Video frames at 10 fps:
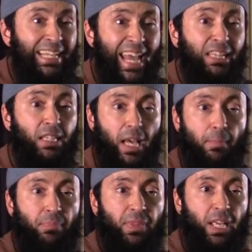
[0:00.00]
can't get
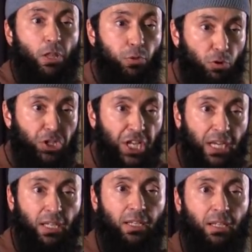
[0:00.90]
them through
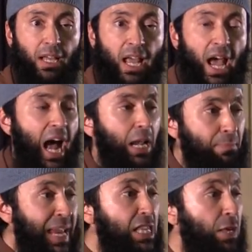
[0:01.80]
shirk, I'll
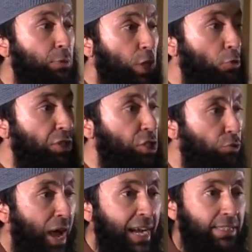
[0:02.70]
make them so
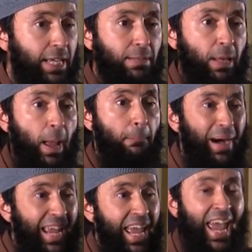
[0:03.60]
distracted
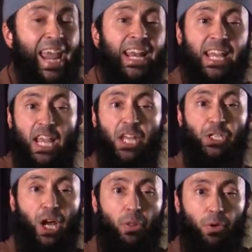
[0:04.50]
by hating
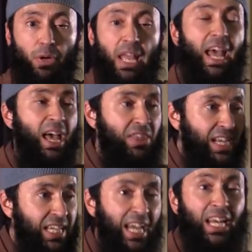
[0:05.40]
each other and
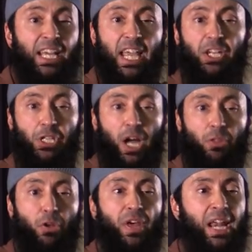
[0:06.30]
then killing each
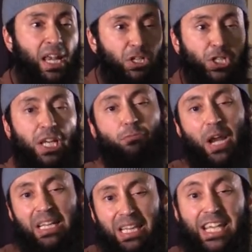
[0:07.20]
other that I'll achieve
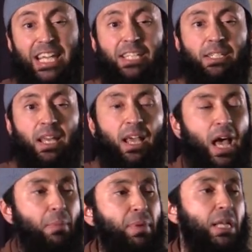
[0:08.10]
what at least
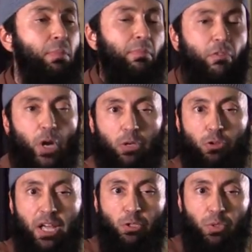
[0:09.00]
a minimum of what I
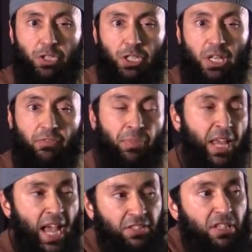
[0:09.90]
tried to achieve.
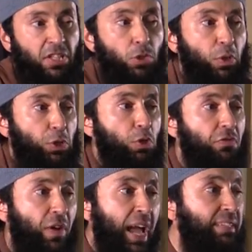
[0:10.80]
And this is what you
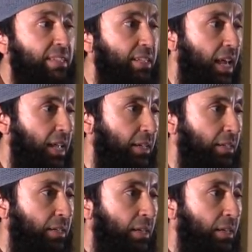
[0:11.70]
find today.